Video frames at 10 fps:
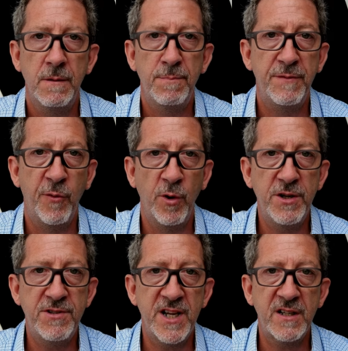Before
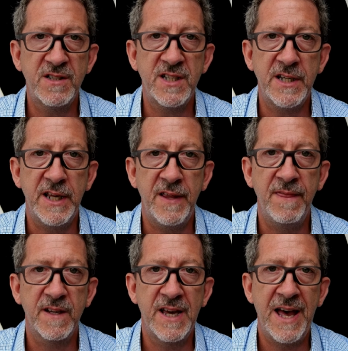you take a seat
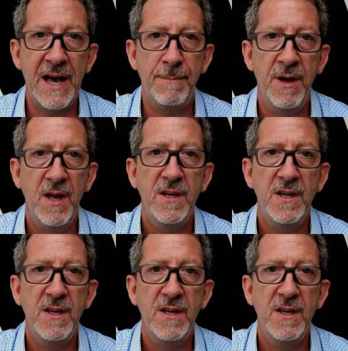in the cab,